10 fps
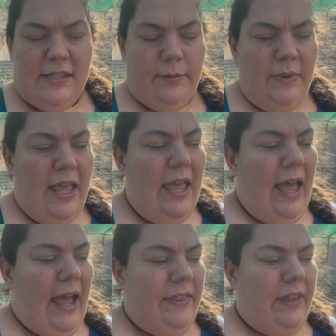them,
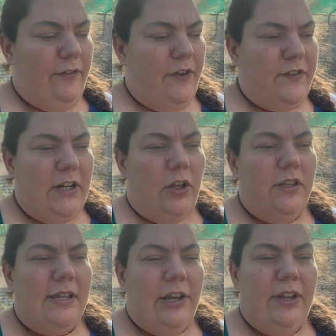and they're
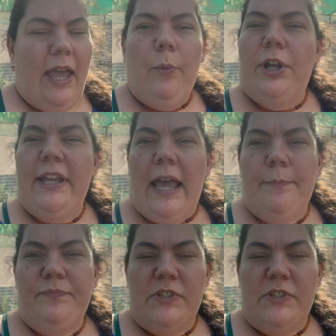$50 and you get what you get.